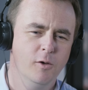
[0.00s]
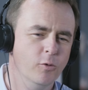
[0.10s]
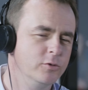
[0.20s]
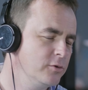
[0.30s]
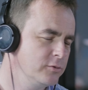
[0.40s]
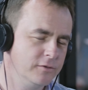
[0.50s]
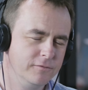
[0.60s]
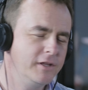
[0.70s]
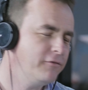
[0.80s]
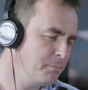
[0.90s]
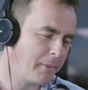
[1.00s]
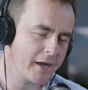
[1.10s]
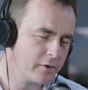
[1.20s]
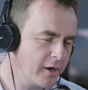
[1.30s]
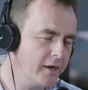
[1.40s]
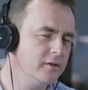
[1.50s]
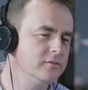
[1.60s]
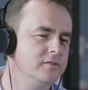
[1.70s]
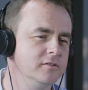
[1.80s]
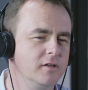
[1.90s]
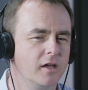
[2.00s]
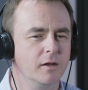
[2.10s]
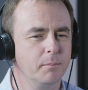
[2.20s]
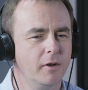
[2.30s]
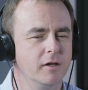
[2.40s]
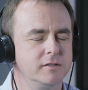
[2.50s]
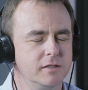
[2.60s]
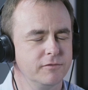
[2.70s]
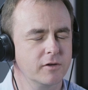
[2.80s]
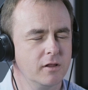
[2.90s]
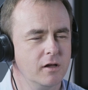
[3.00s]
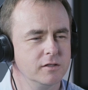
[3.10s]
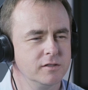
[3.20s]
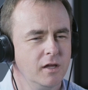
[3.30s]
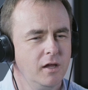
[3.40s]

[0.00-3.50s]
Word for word: all sorts of different backgrounds and, and applied to different clients.